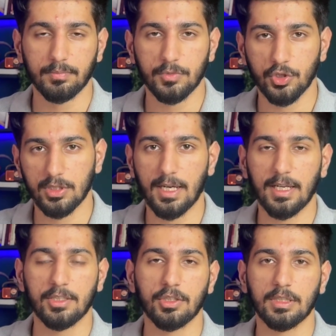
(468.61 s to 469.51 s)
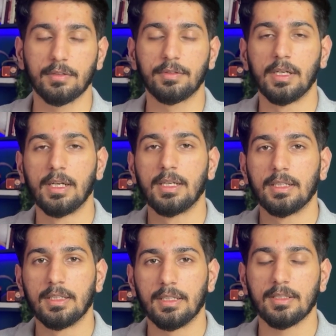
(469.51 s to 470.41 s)
Just ask yourself,
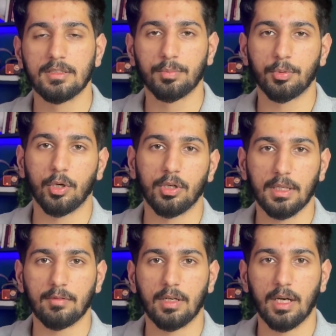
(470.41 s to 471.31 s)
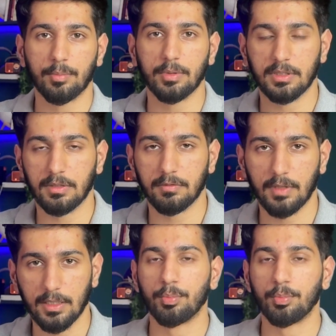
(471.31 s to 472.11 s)
does the product have a high perceived value?